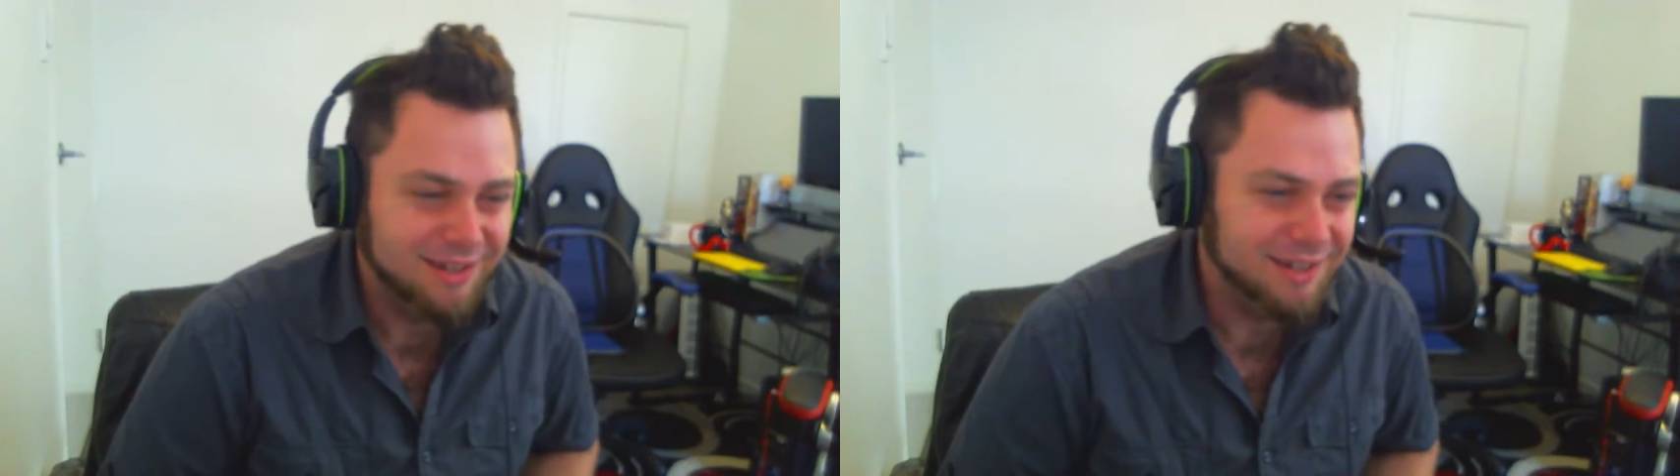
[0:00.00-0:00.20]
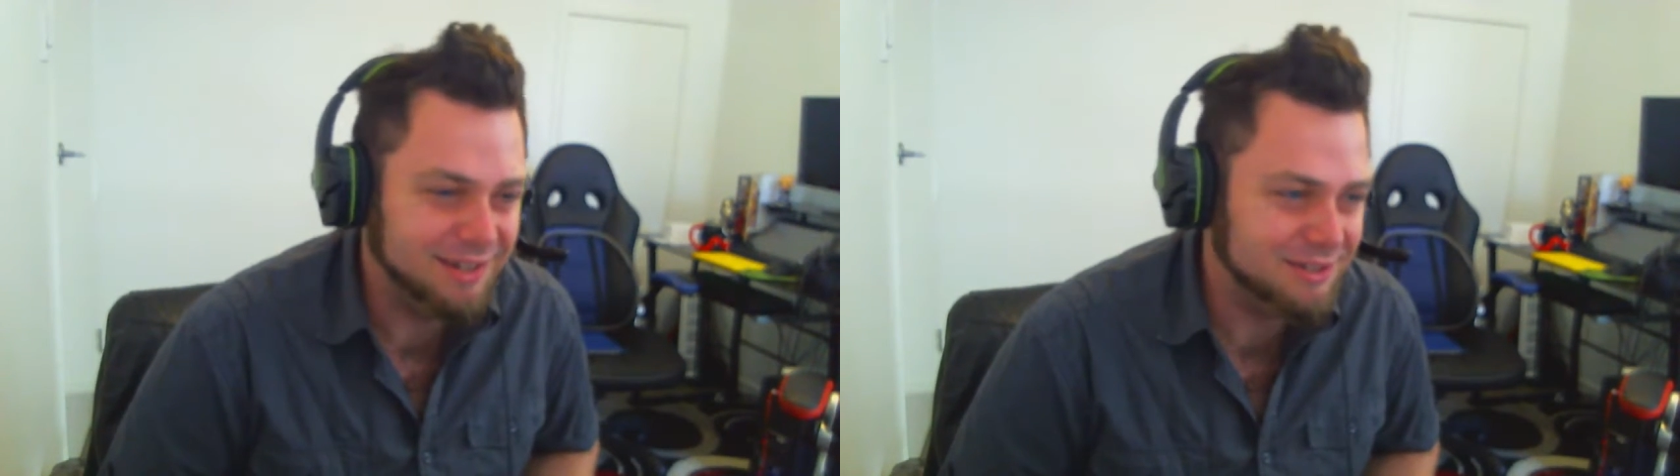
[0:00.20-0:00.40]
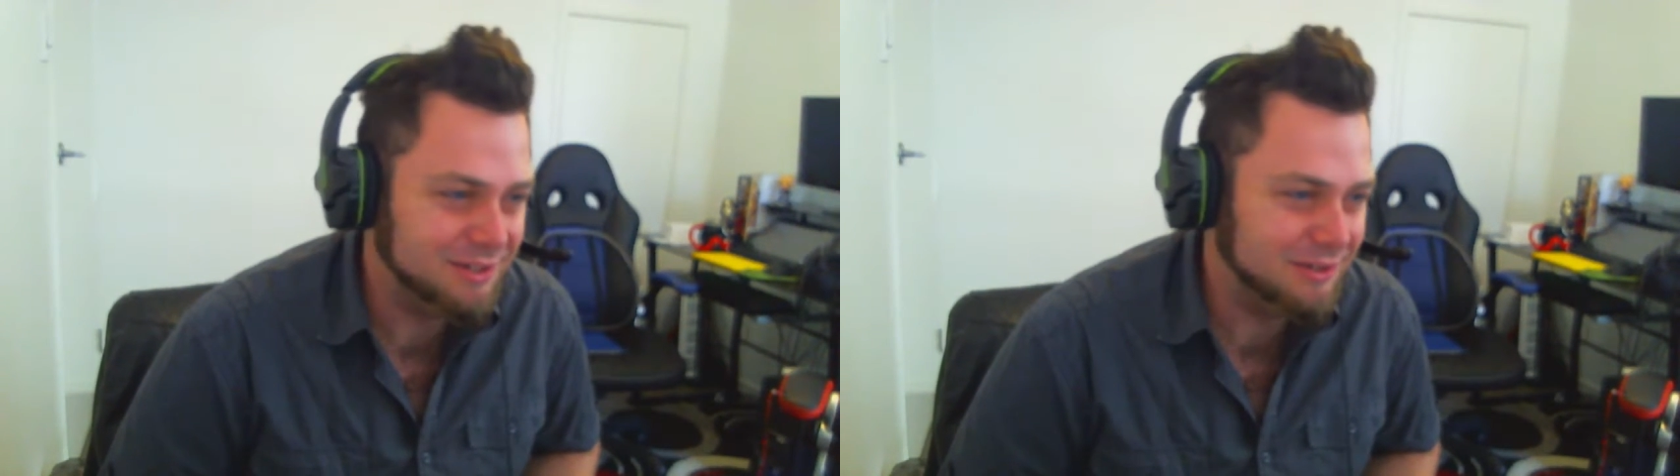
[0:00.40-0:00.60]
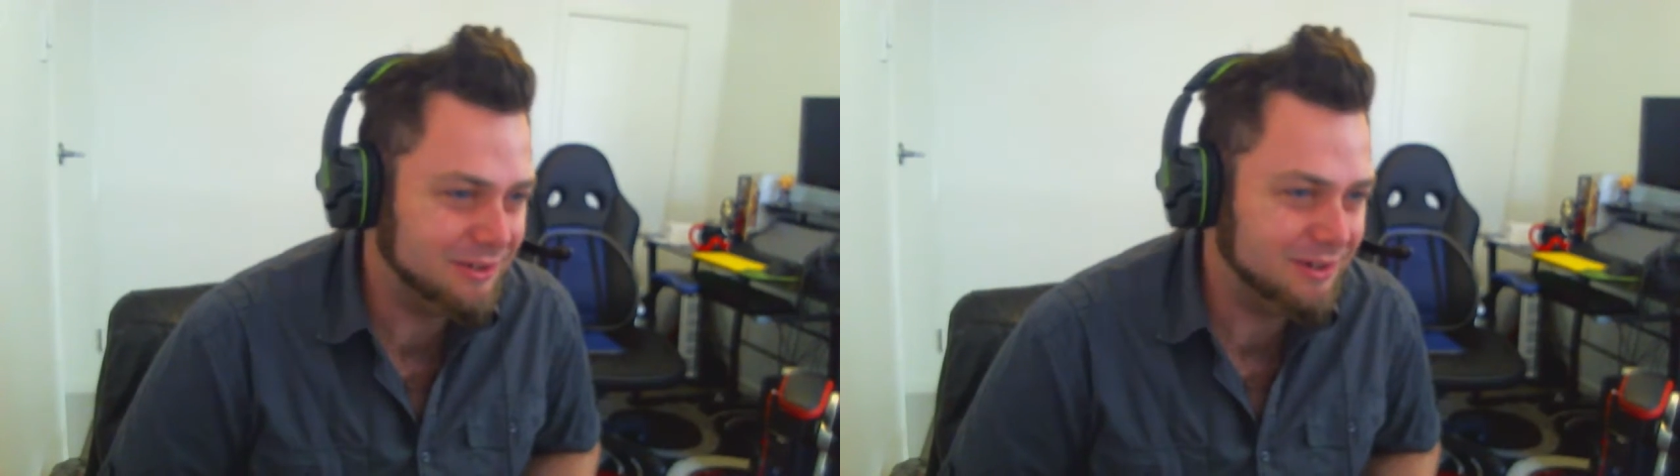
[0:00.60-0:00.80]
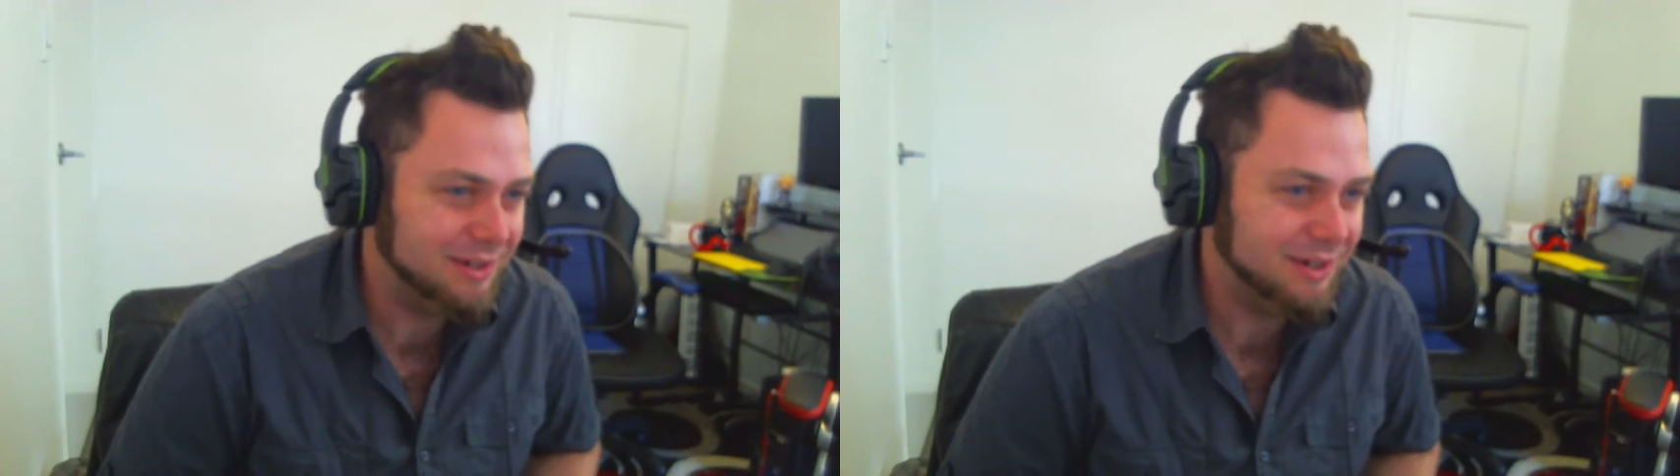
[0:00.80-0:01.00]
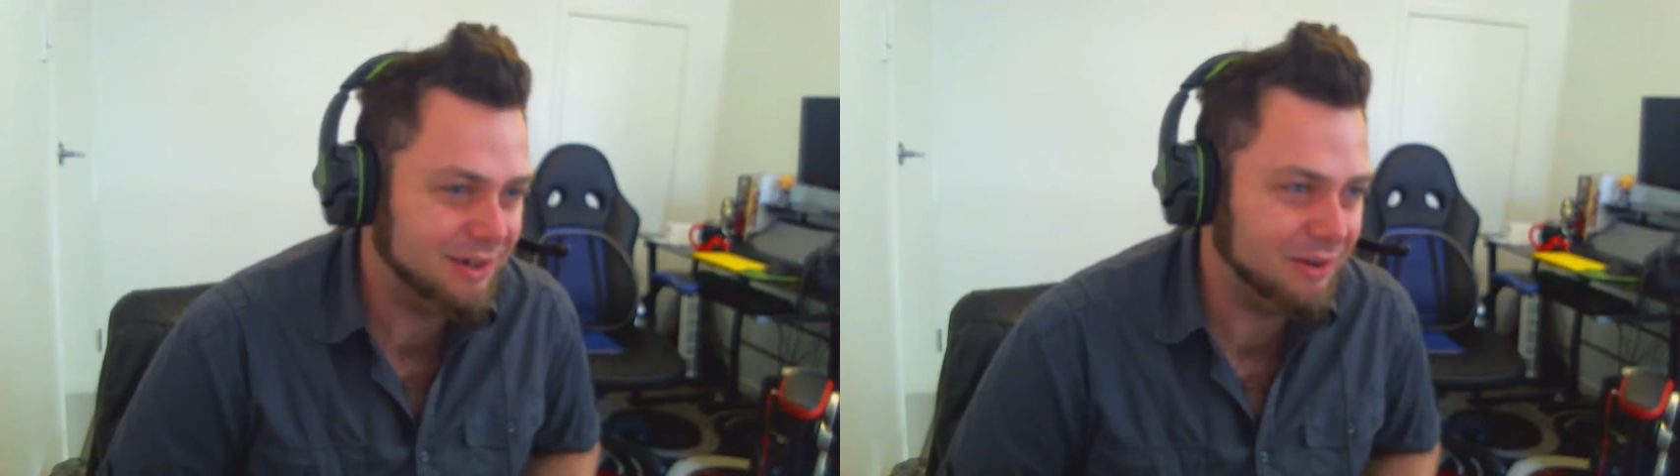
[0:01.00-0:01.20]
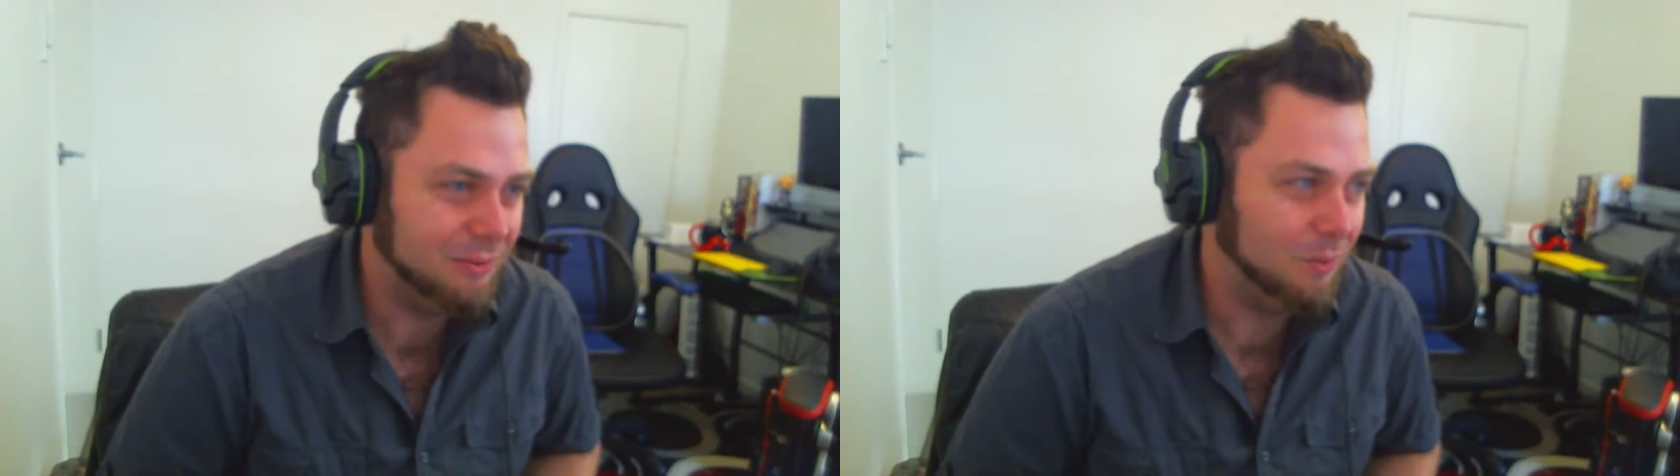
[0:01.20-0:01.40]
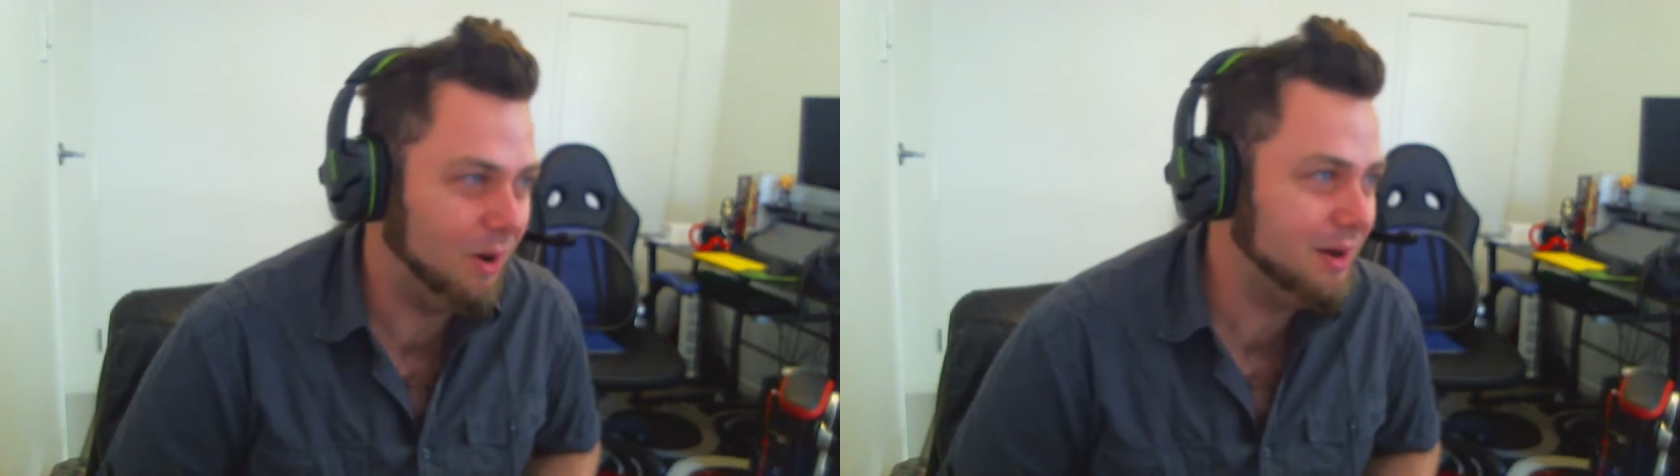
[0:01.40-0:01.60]
into,
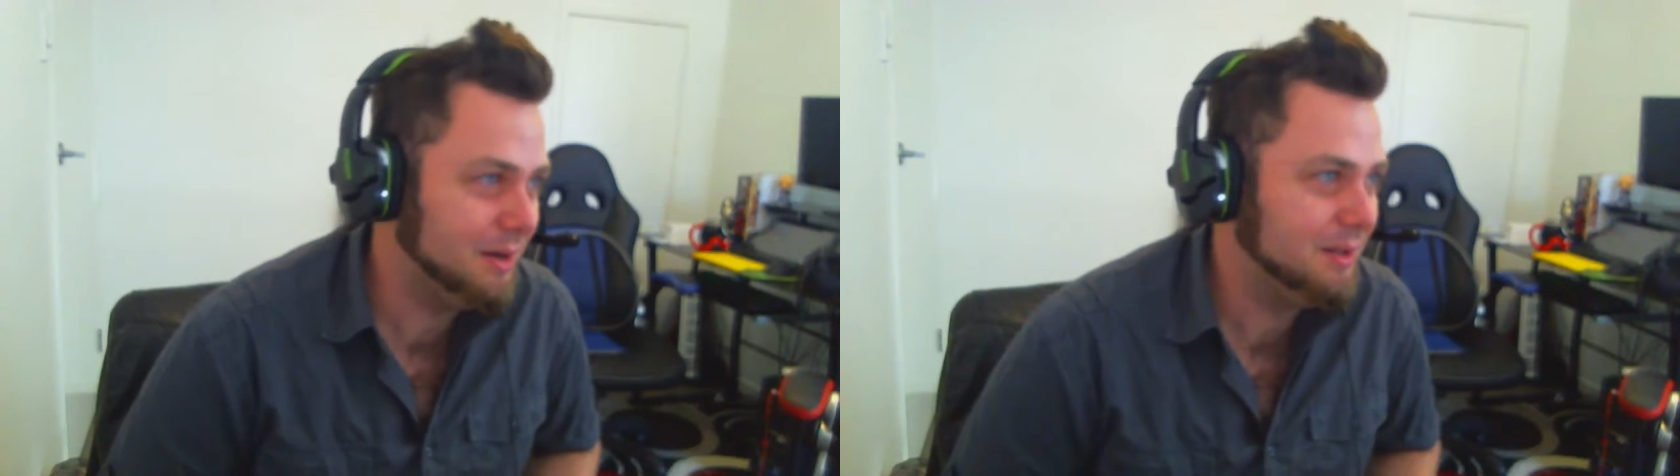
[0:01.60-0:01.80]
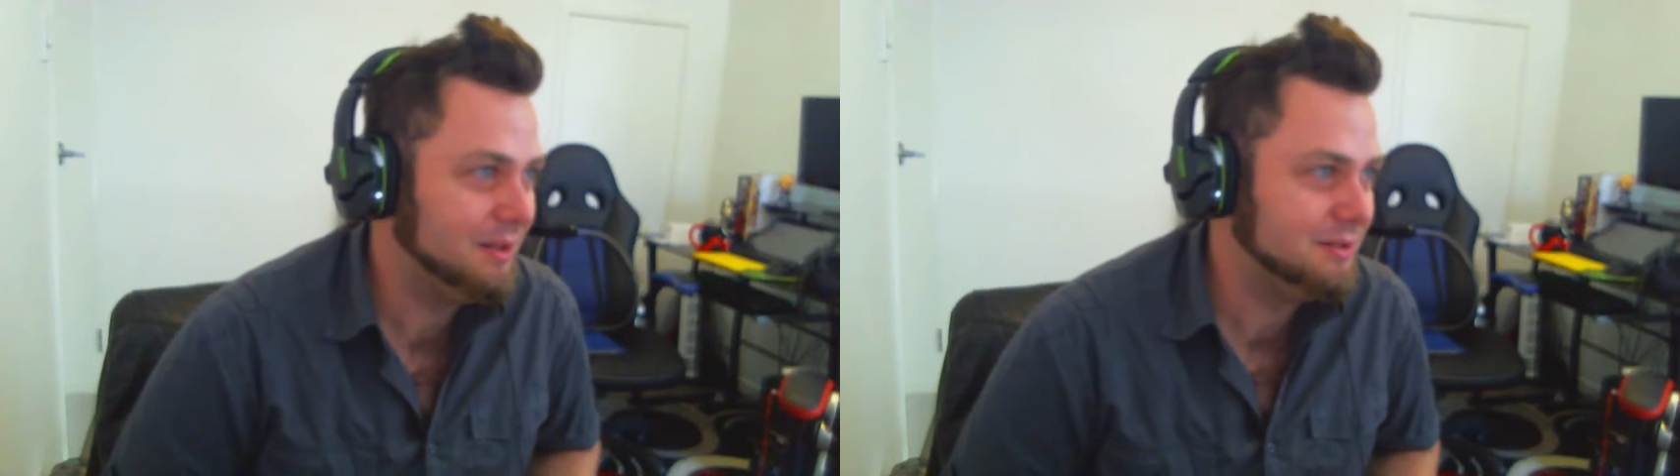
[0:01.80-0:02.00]
one